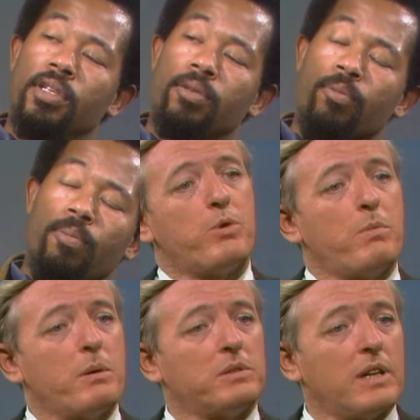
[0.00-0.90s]
Now, but the Poor
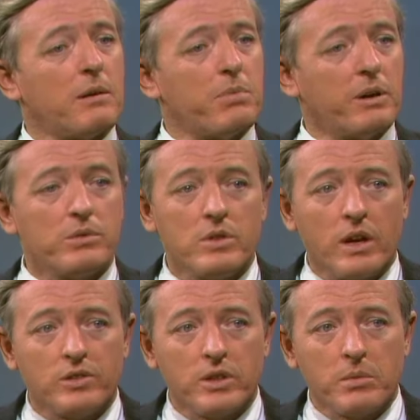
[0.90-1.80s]
People's Campaign was
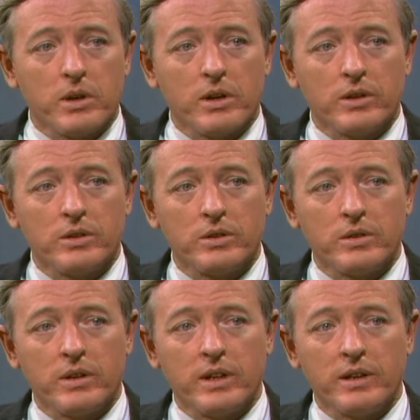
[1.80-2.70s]
not similar
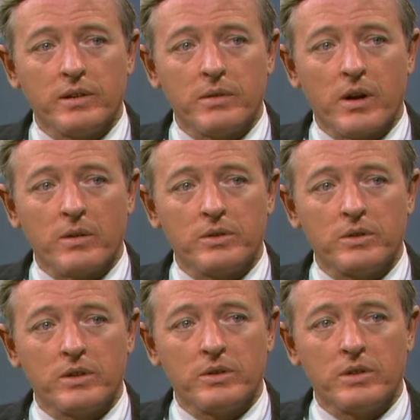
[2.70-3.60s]
to
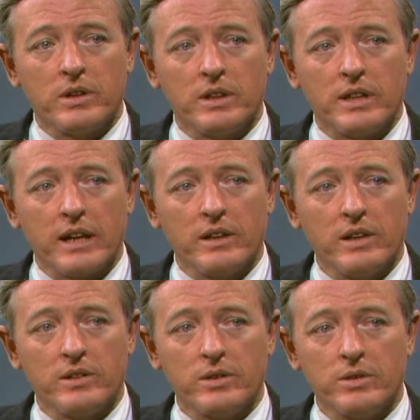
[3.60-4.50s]
the
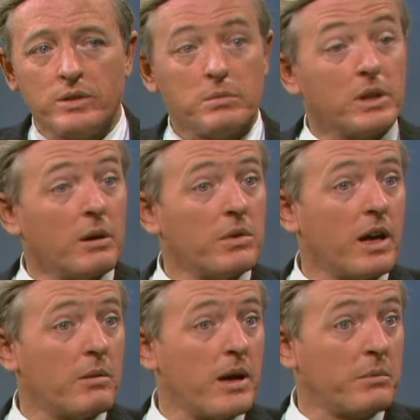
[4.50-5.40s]
techniques used in Montgomery,
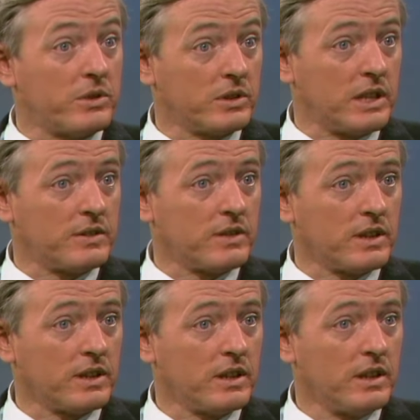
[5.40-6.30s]
Alabama, successfully.